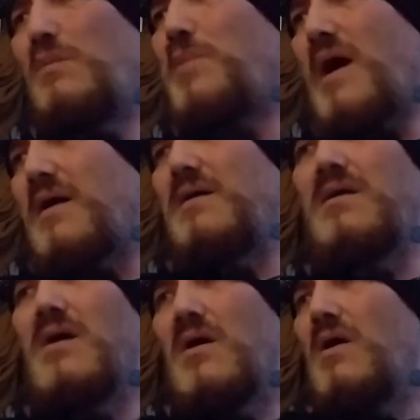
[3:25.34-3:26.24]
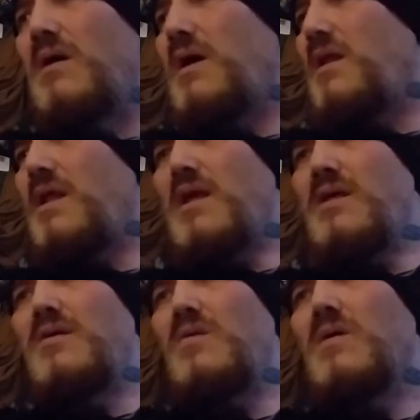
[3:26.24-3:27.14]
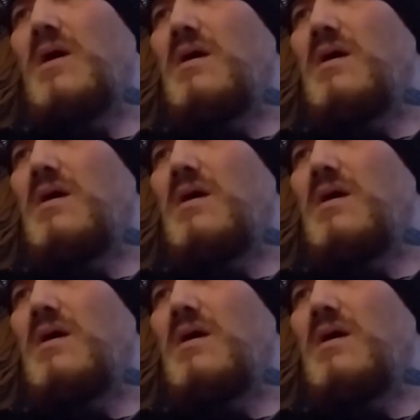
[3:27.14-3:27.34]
back and go